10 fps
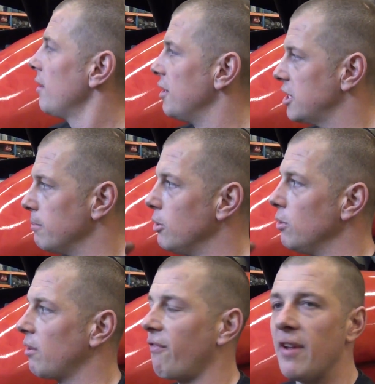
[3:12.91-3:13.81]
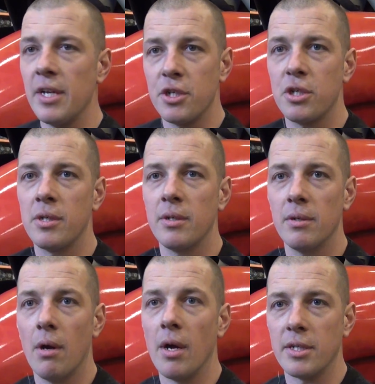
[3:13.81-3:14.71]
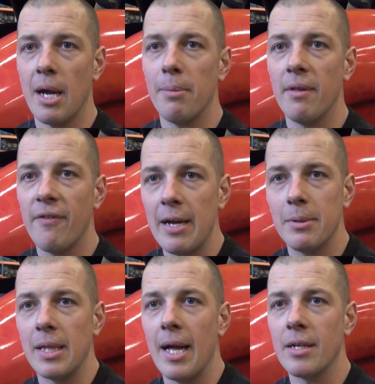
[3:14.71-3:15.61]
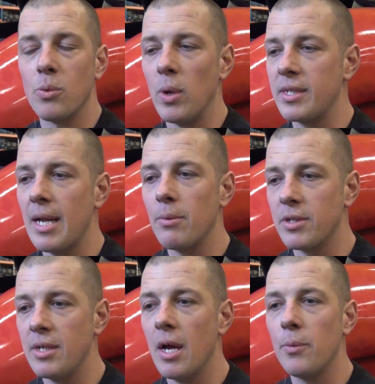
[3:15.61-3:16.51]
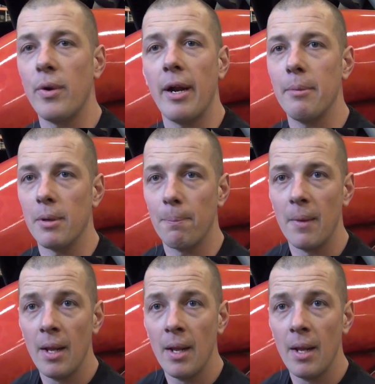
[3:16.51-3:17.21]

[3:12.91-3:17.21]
the smooth finish on top of the fiberglass. Once that was done, we were able to